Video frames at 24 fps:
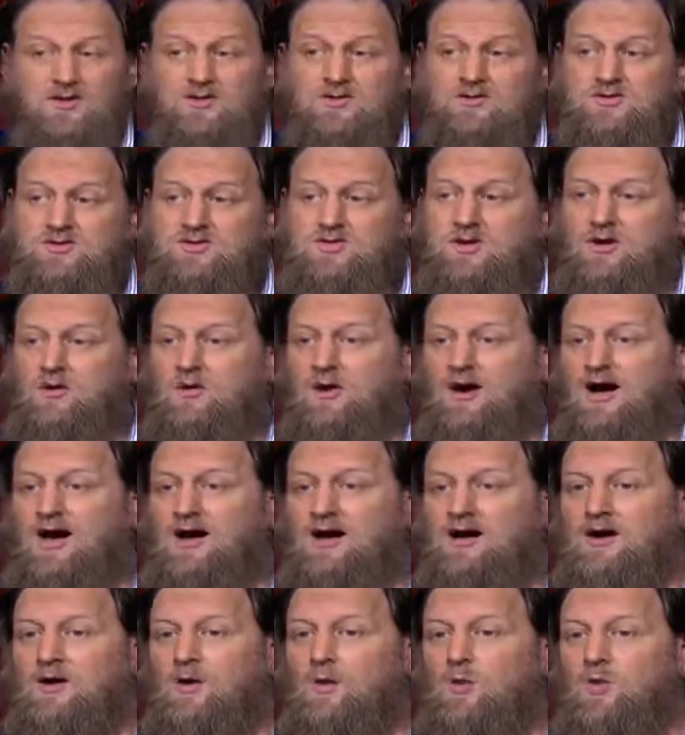So
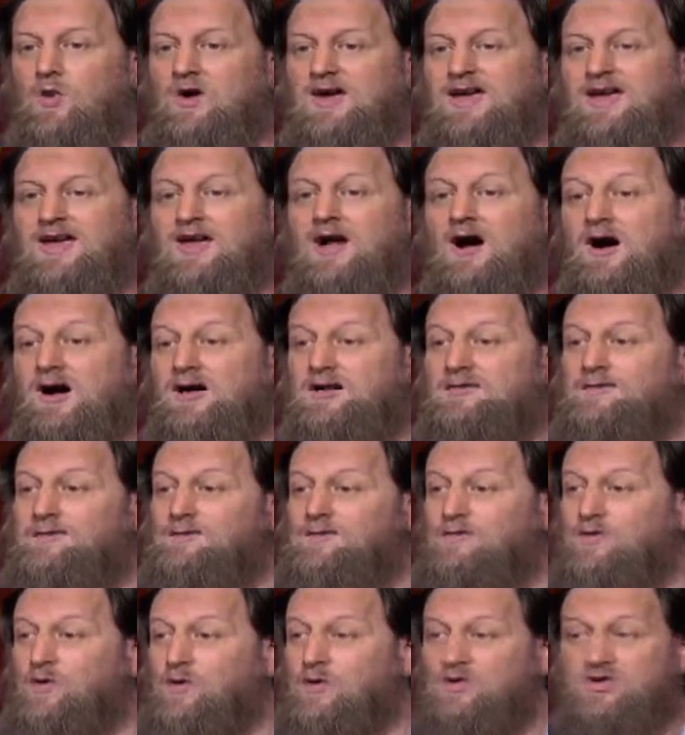we can't
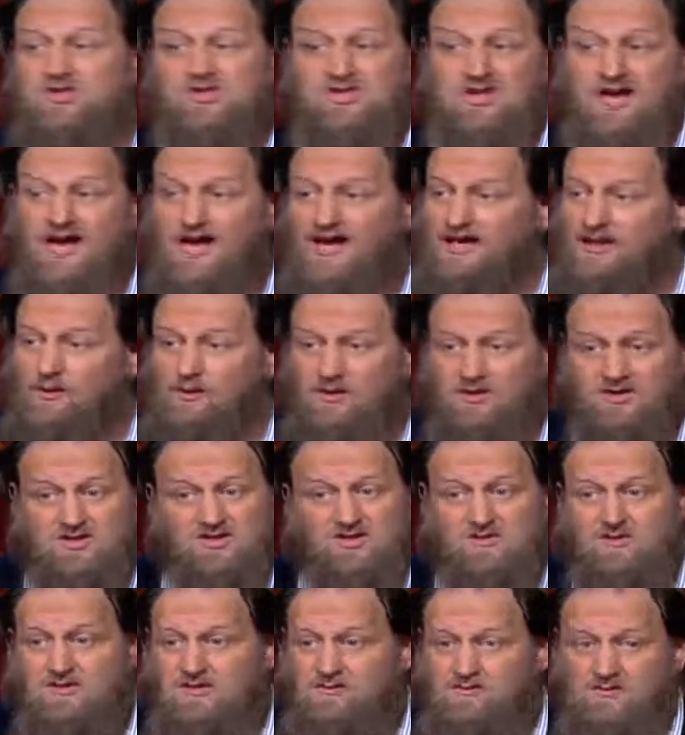force anyone
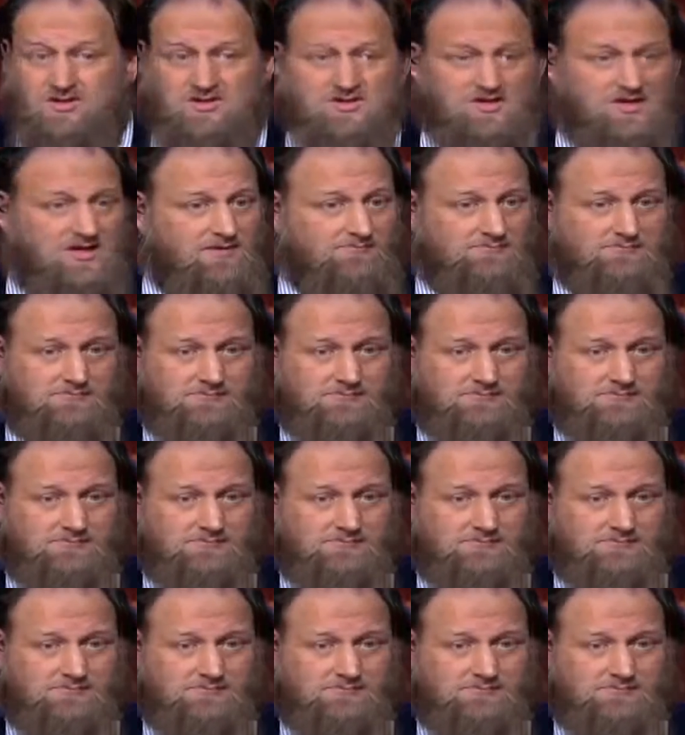to be Muslim.